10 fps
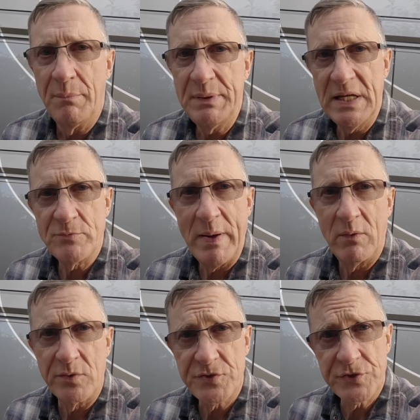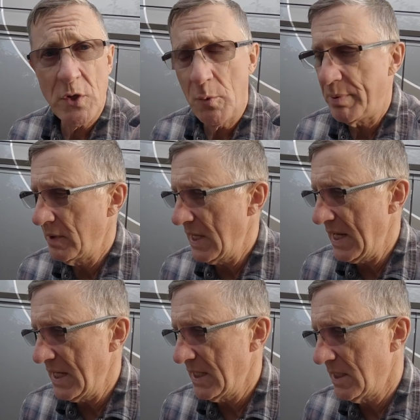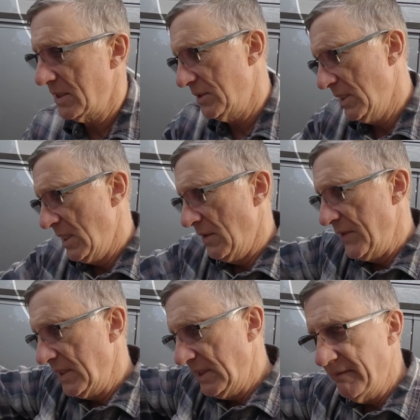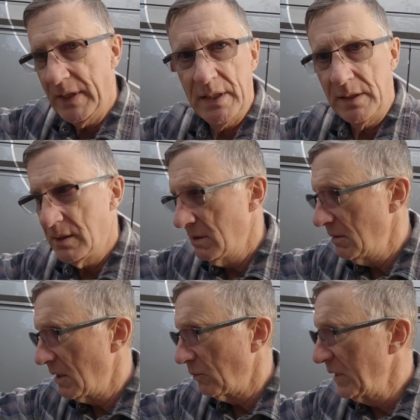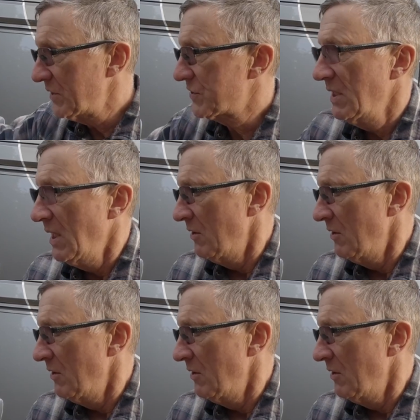pH balanced soap and then giving it a rinse.